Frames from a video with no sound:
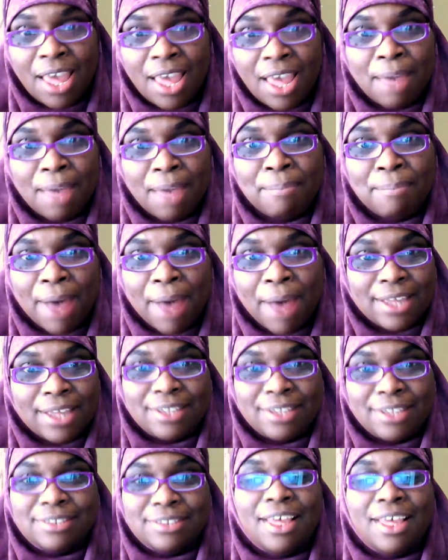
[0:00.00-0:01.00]
and
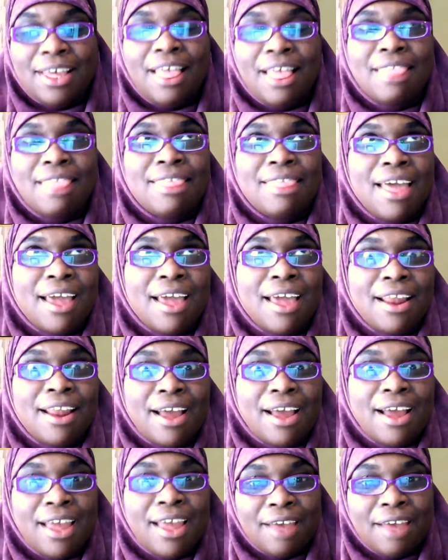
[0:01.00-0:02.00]
bias that
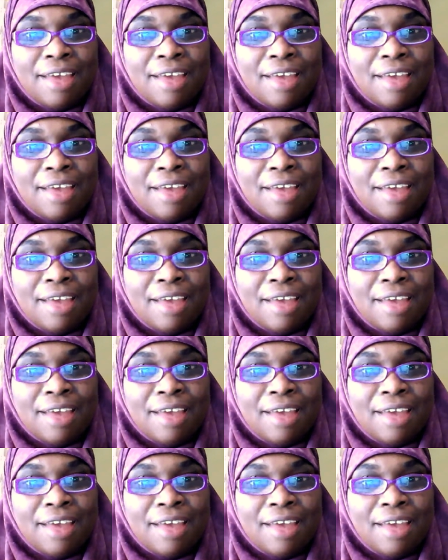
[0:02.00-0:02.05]
I have